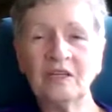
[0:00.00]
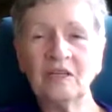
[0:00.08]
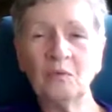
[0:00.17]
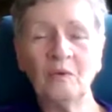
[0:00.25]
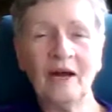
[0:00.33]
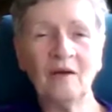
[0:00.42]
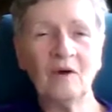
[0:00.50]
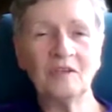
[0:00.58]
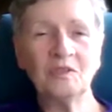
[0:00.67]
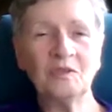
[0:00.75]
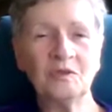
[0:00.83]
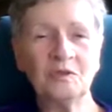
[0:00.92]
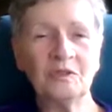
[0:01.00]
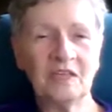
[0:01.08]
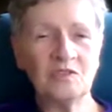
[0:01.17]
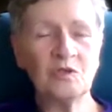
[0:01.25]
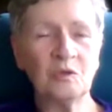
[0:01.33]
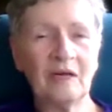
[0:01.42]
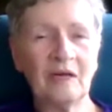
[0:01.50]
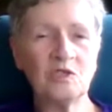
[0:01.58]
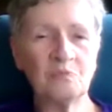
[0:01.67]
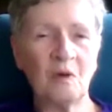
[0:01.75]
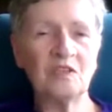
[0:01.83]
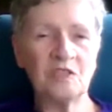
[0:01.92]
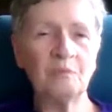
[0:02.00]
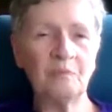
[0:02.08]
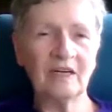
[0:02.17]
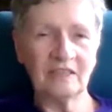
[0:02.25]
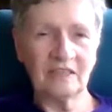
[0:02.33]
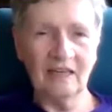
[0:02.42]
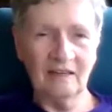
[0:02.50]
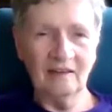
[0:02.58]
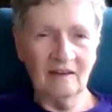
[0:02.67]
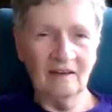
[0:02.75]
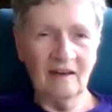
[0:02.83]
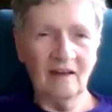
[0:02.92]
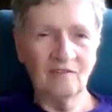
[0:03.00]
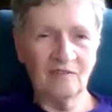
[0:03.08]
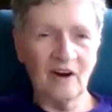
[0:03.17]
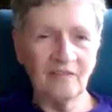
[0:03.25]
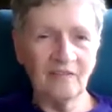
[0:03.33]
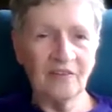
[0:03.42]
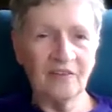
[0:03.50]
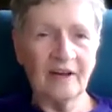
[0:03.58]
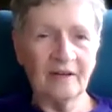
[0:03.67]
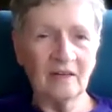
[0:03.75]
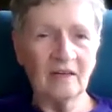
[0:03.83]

the way what to do and assuming responsibility for everything.